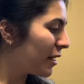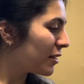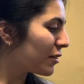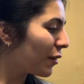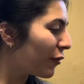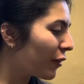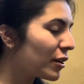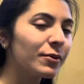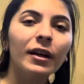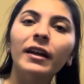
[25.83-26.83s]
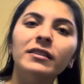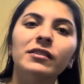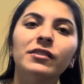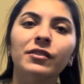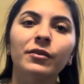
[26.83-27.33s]
So first what I like to
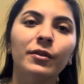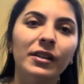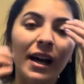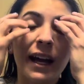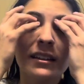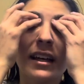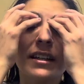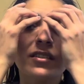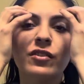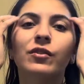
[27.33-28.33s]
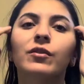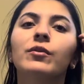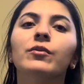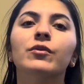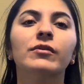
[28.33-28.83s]
do is I like
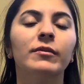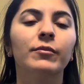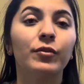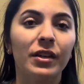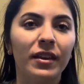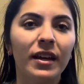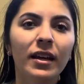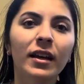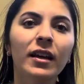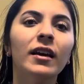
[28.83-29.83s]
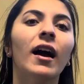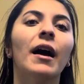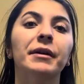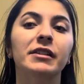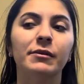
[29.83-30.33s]
to do some breathing
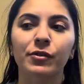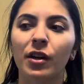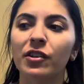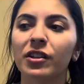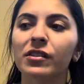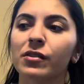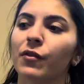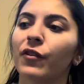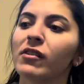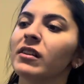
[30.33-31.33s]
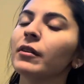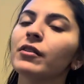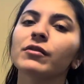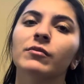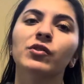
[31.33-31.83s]
and some stretching. So first I'm going to
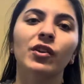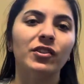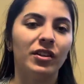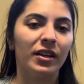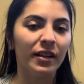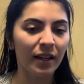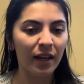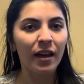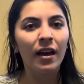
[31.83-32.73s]
do some stretching.